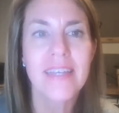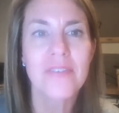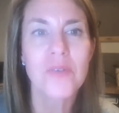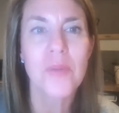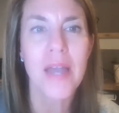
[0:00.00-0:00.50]

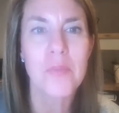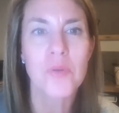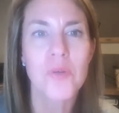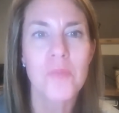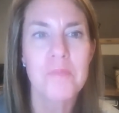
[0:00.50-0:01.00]
of the
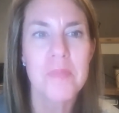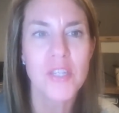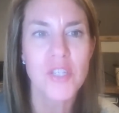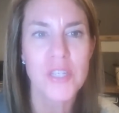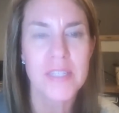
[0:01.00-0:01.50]
Bible
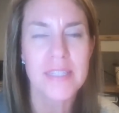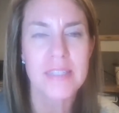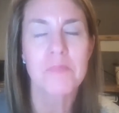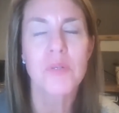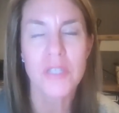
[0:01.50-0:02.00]
mentions
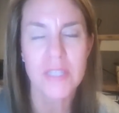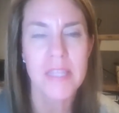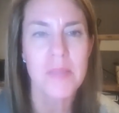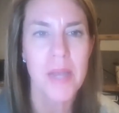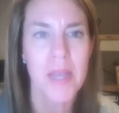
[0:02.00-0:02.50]
books
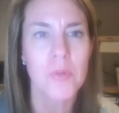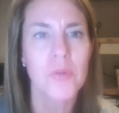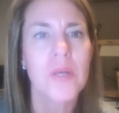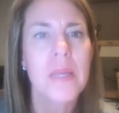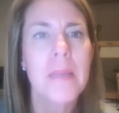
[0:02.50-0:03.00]
in the
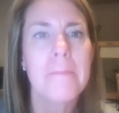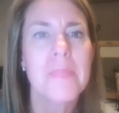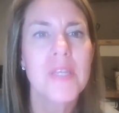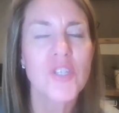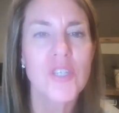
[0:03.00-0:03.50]
Bible
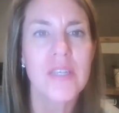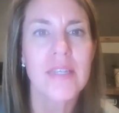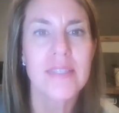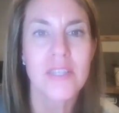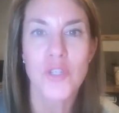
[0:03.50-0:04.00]
mention
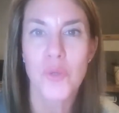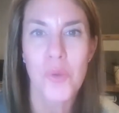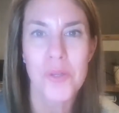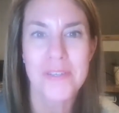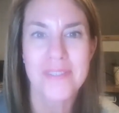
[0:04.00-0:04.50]
essential
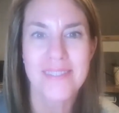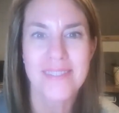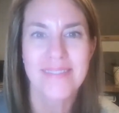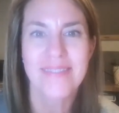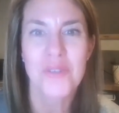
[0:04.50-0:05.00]
oils,
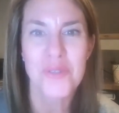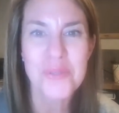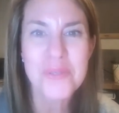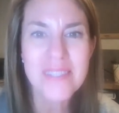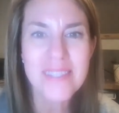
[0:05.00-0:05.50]
their
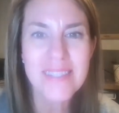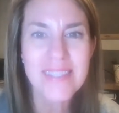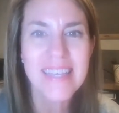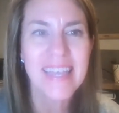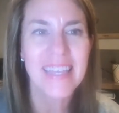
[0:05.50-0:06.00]

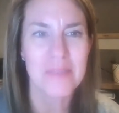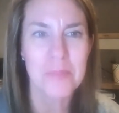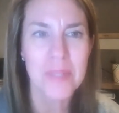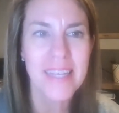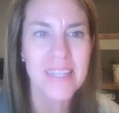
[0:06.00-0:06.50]
uses, and
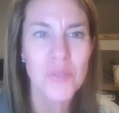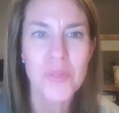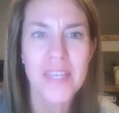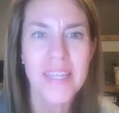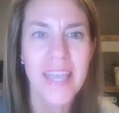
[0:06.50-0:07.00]
plants where
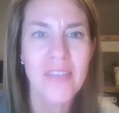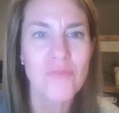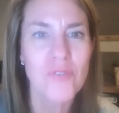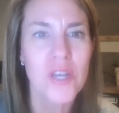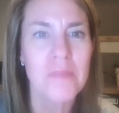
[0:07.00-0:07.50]
they came
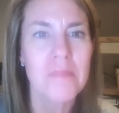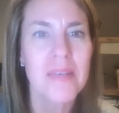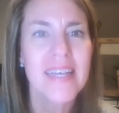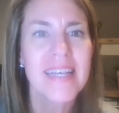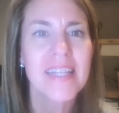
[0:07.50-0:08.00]
from.
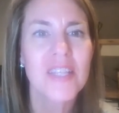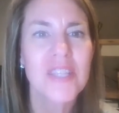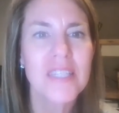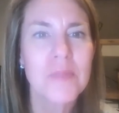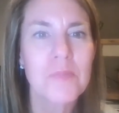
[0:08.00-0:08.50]

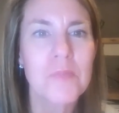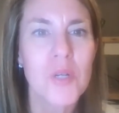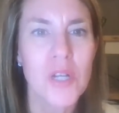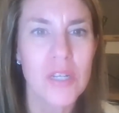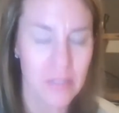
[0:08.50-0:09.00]
This
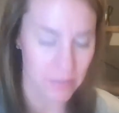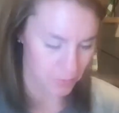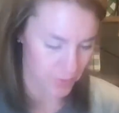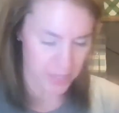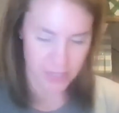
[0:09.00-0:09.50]
book
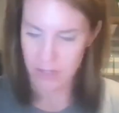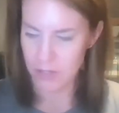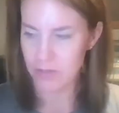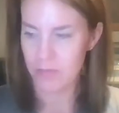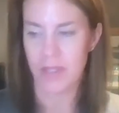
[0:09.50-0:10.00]
right
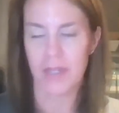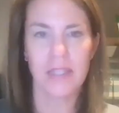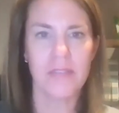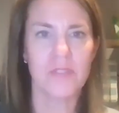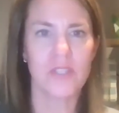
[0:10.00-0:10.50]
here that I
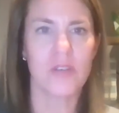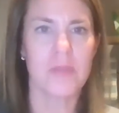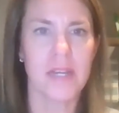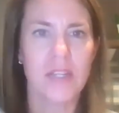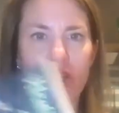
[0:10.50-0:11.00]
love so
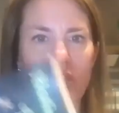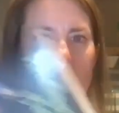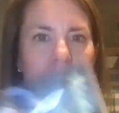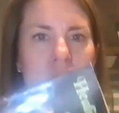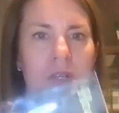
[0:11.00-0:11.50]
much,
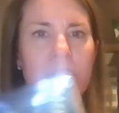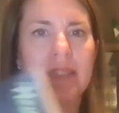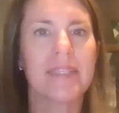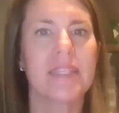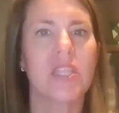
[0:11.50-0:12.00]
this book
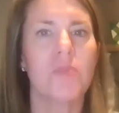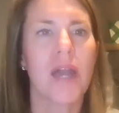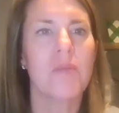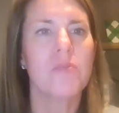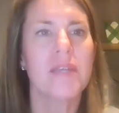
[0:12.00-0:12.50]
says that the
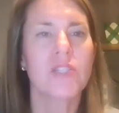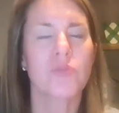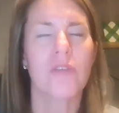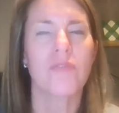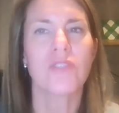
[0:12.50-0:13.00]
Bible makes
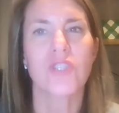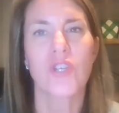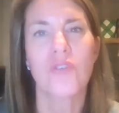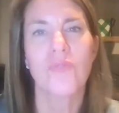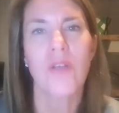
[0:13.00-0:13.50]
reference
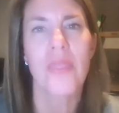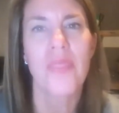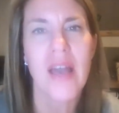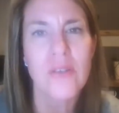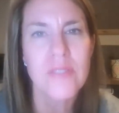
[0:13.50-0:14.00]
to over
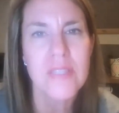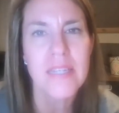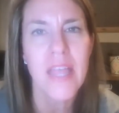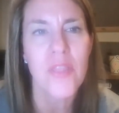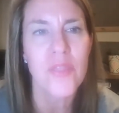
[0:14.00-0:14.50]

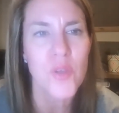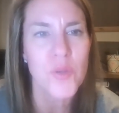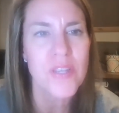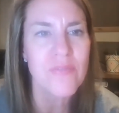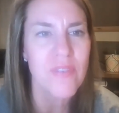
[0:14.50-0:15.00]

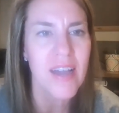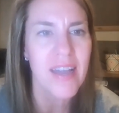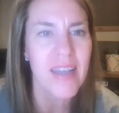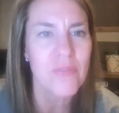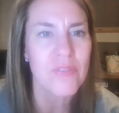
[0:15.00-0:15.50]

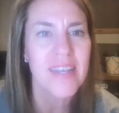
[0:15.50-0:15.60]
1,035